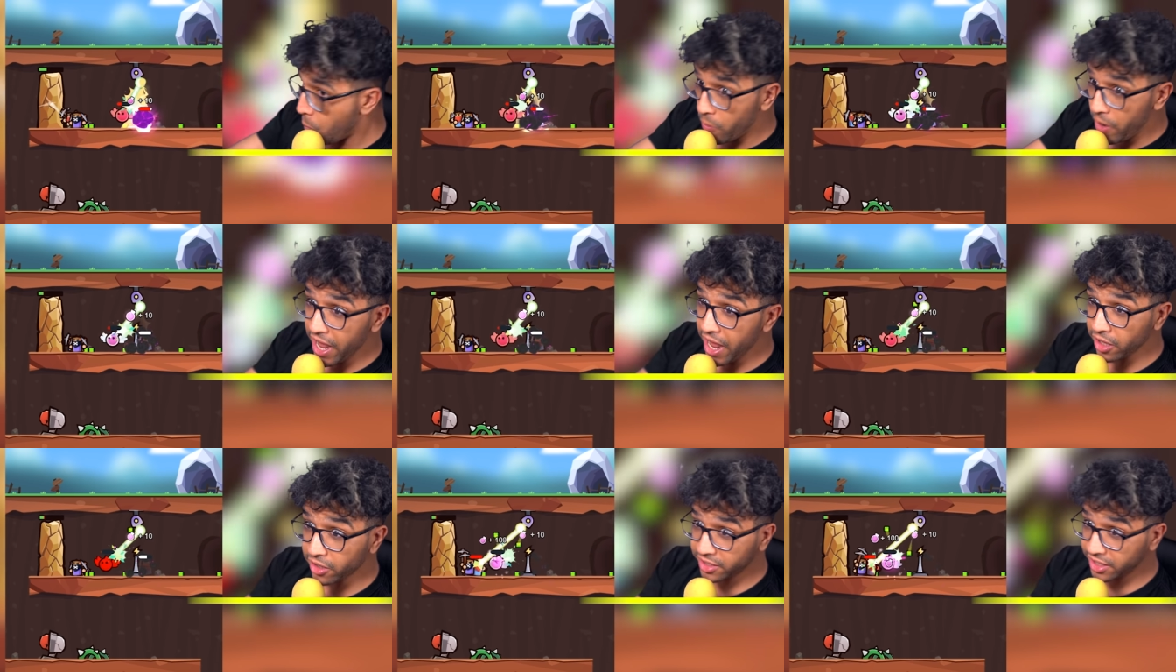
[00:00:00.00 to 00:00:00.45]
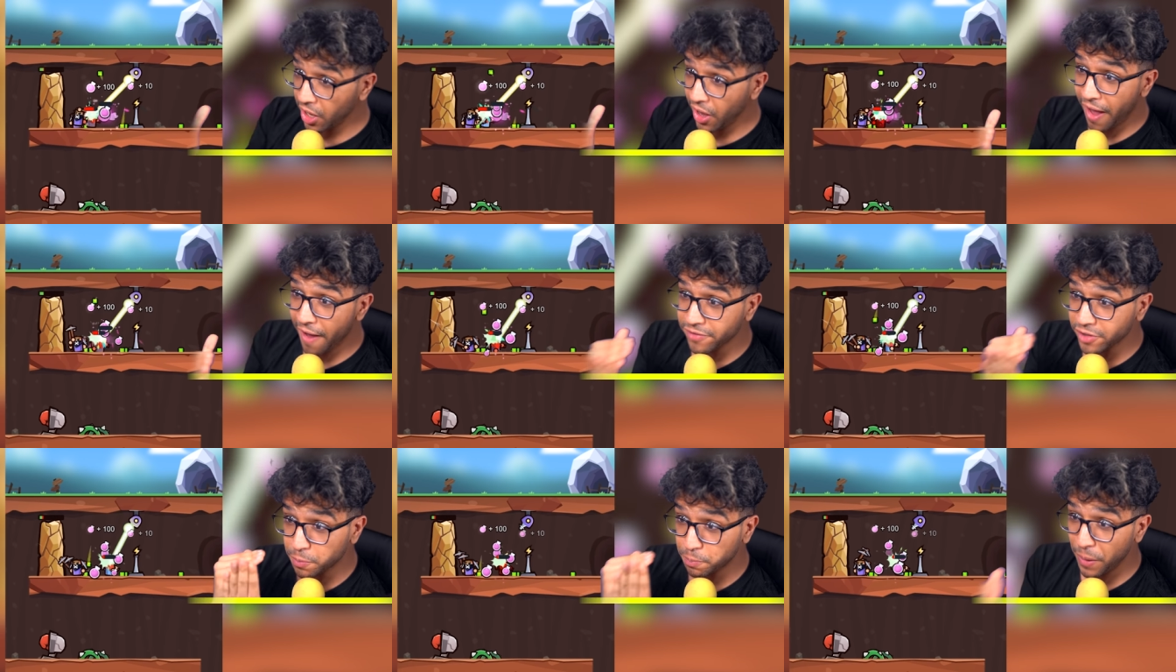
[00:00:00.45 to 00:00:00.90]
We still
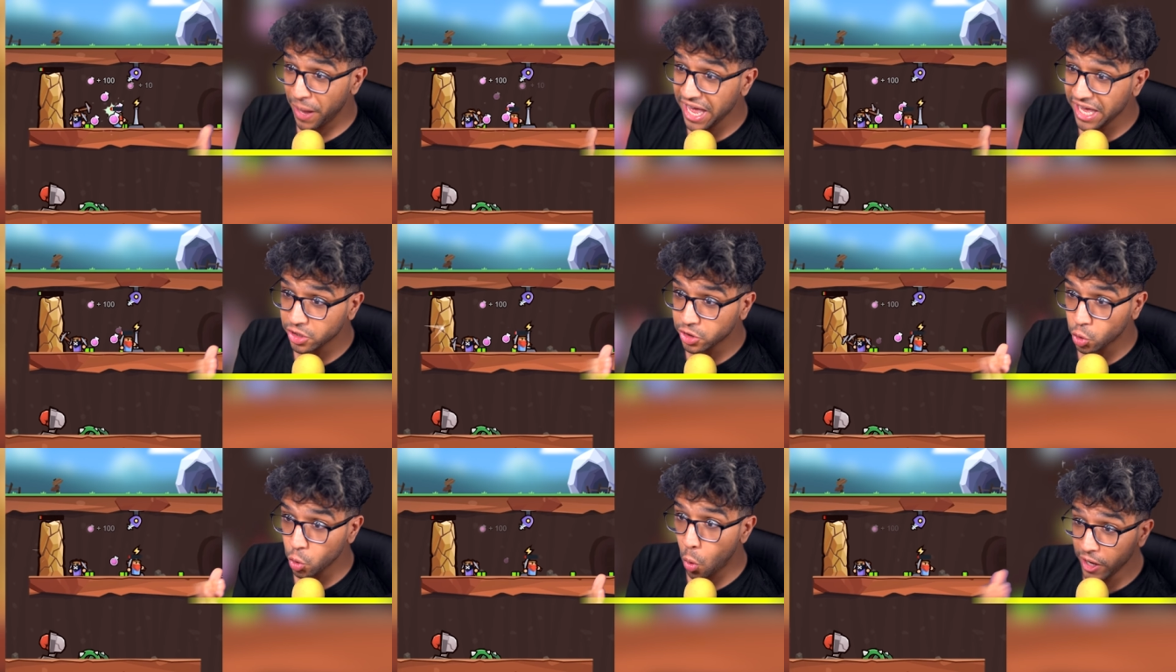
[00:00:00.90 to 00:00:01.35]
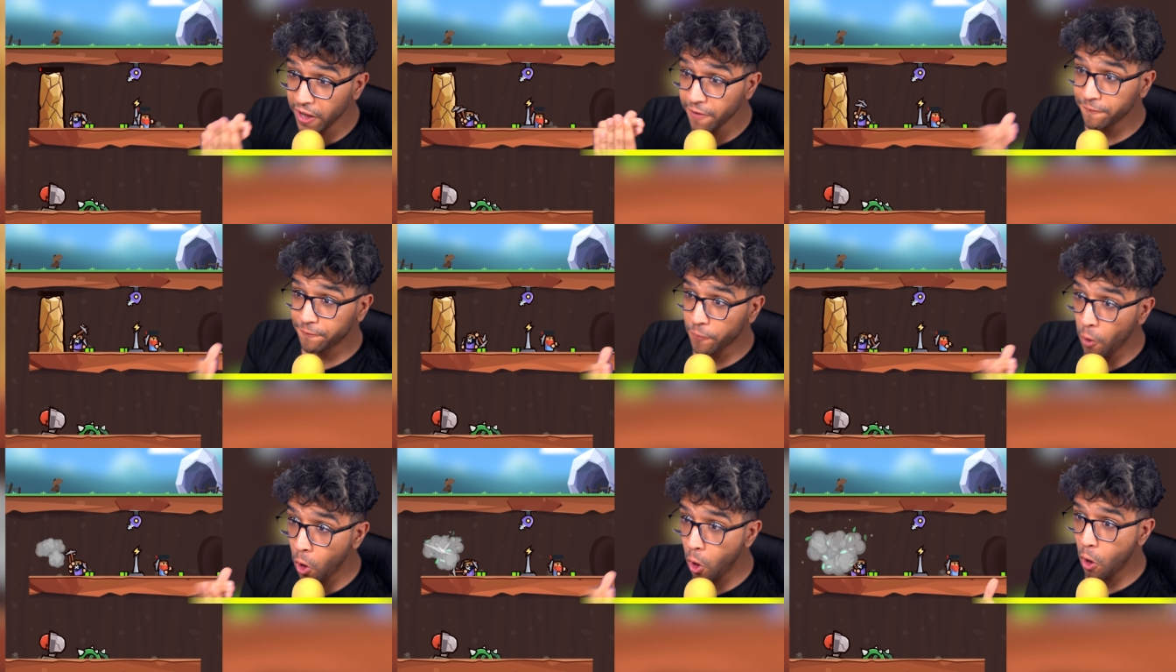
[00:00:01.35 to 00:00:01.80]
have space to
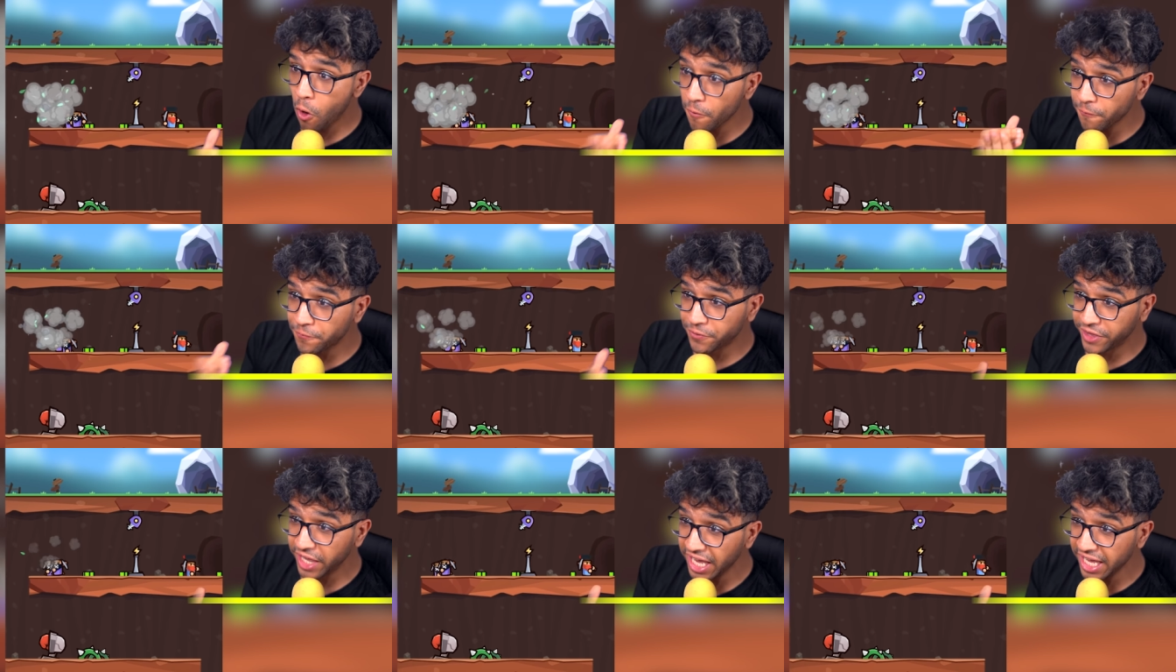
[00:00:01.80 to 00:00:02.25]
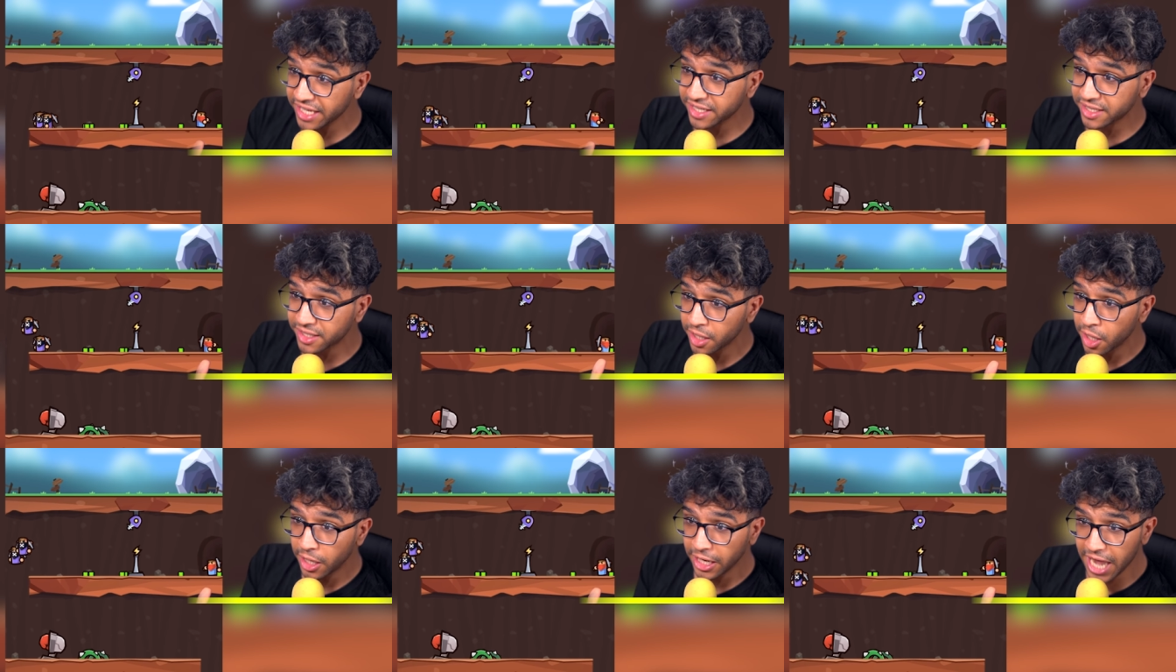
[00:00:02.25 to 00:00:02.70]
evolve
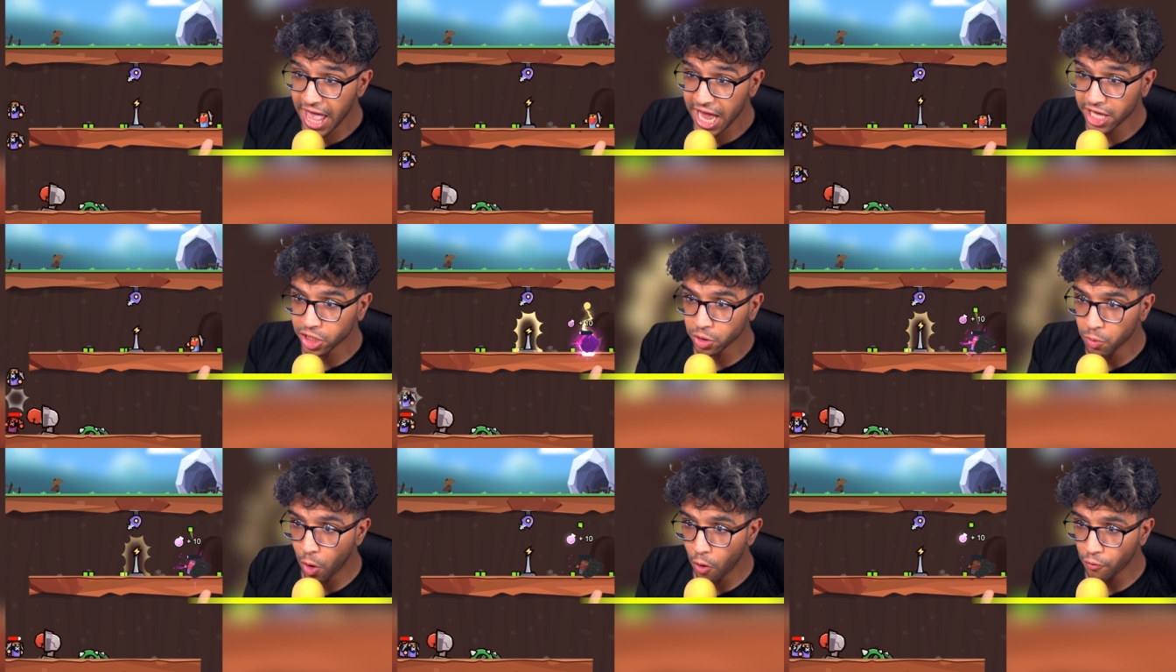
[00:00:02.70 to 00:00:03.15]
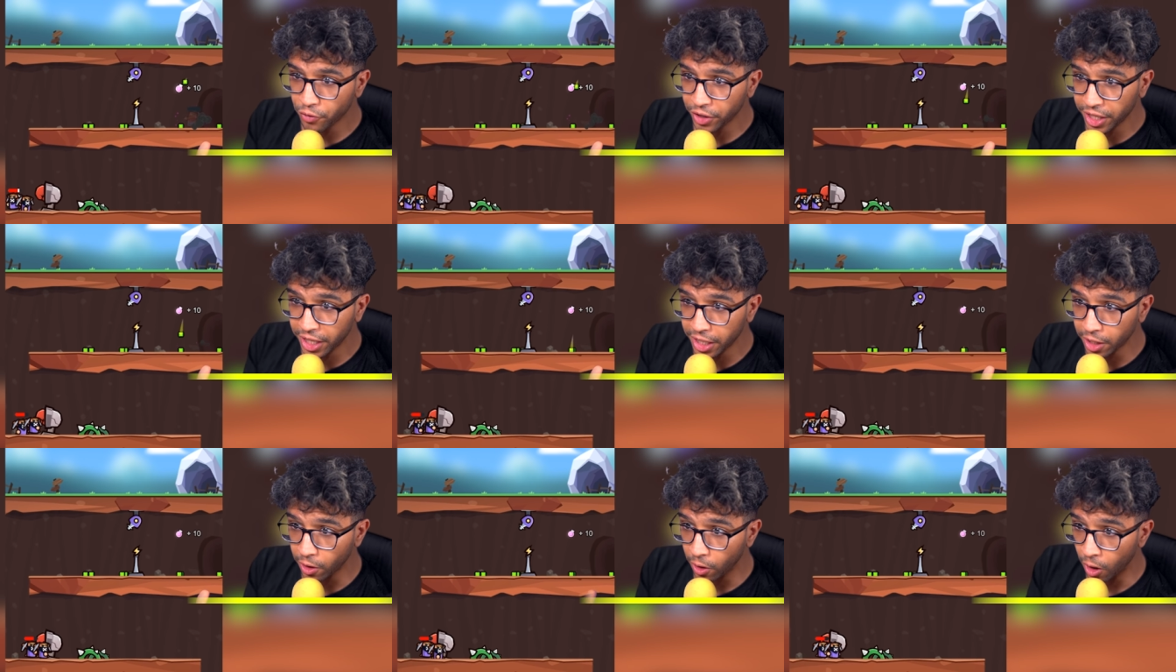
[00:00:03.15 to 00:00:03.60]
this laser over
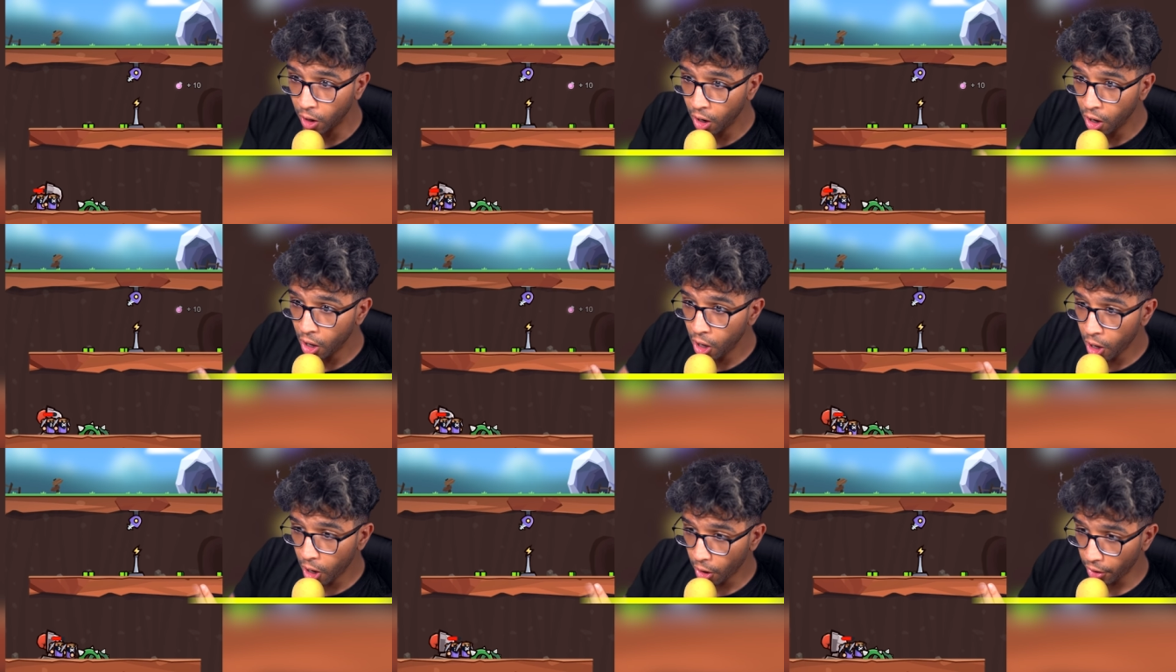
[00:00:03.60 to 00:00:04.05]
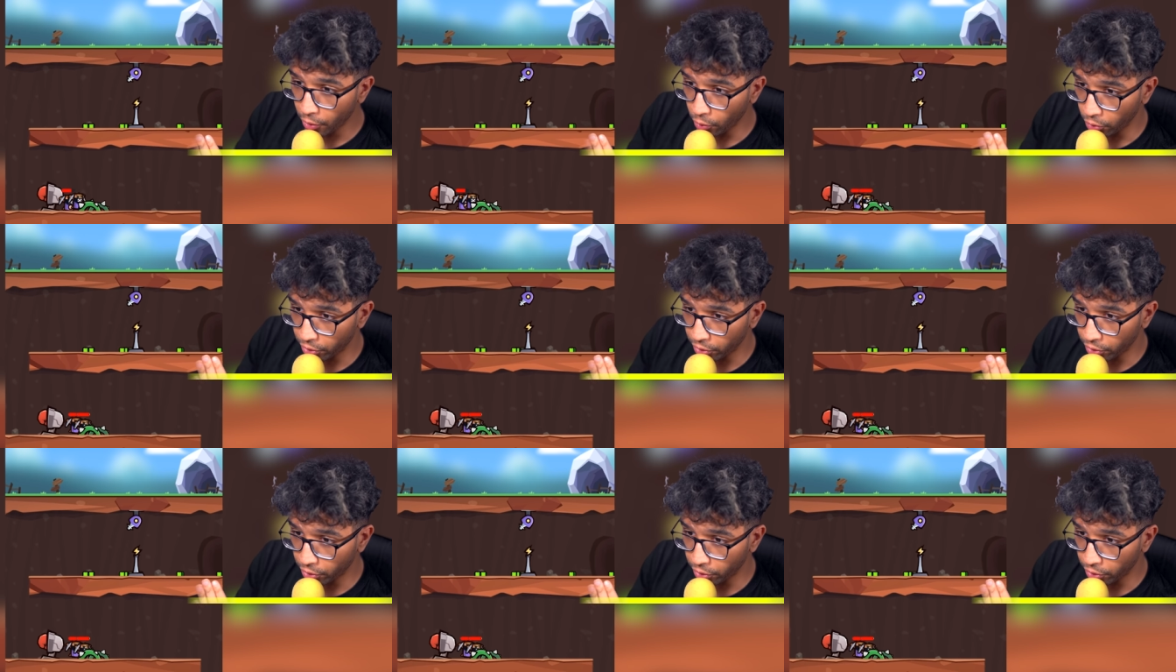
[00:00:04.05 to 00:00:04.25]
here. Oh,